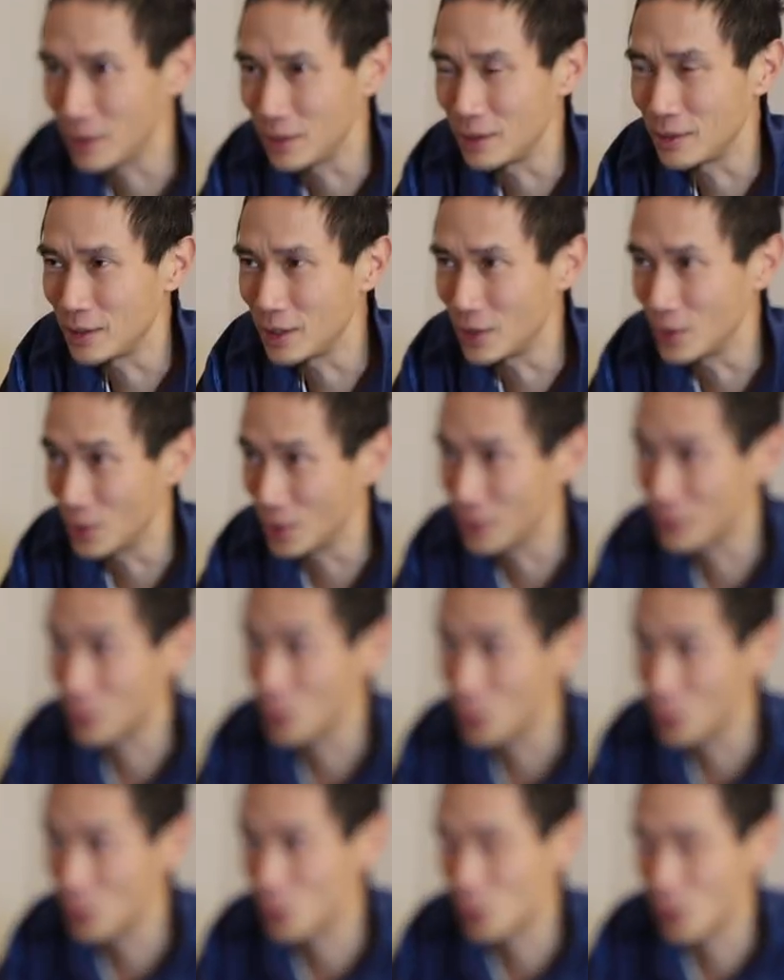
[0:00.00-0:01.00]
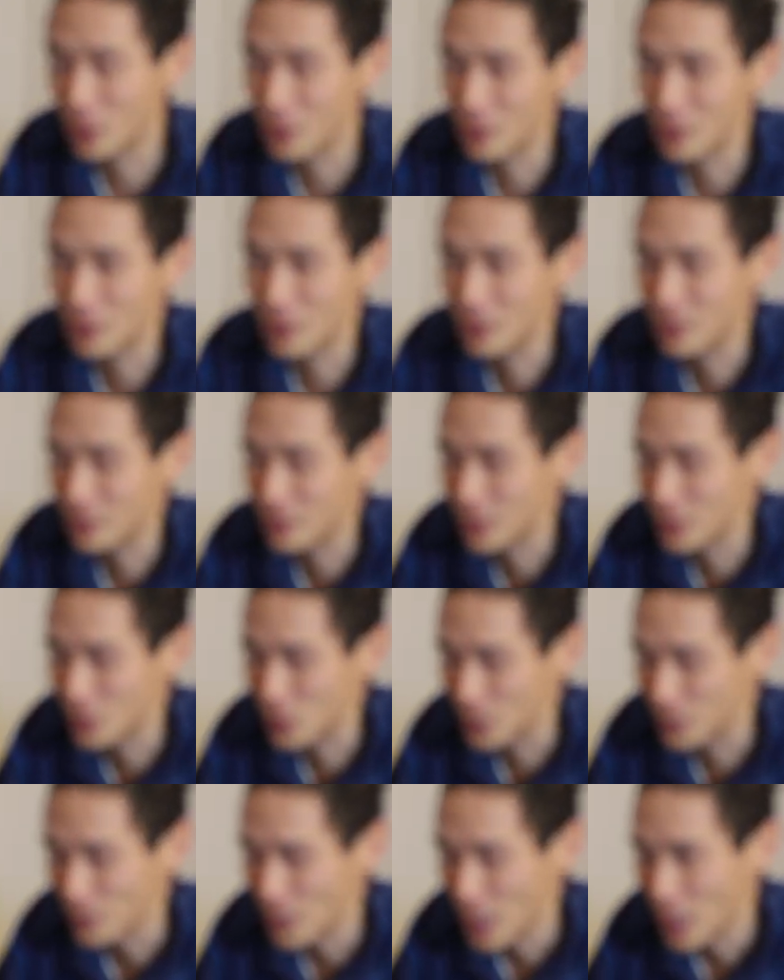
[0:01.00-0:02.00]
I do the trick and teach
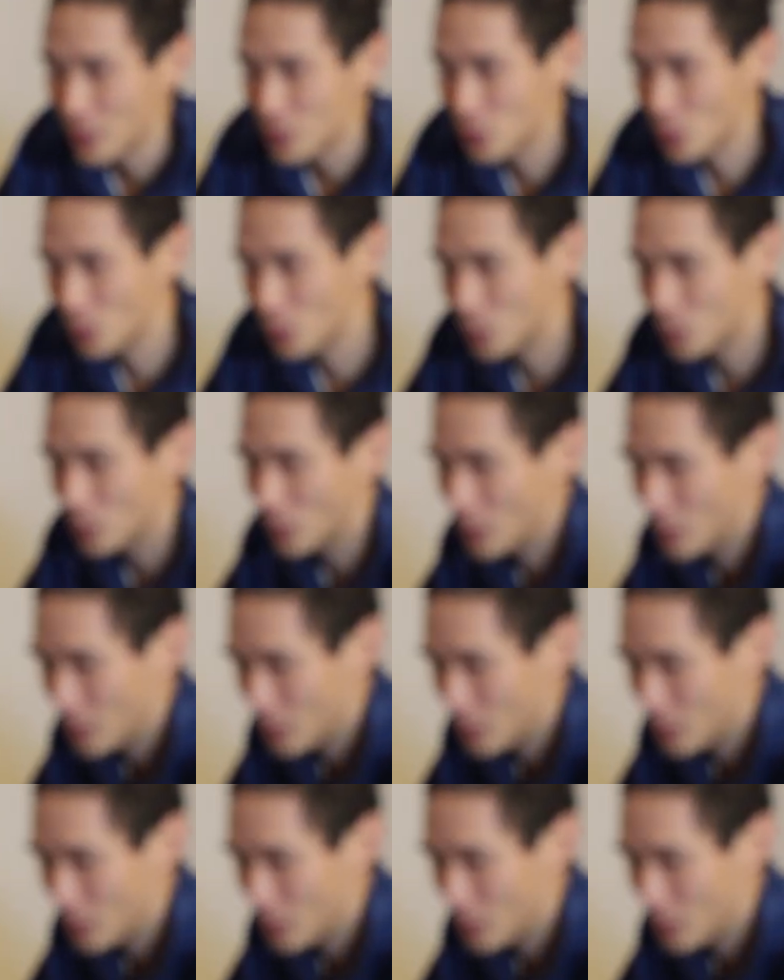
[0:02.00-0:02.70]
it. So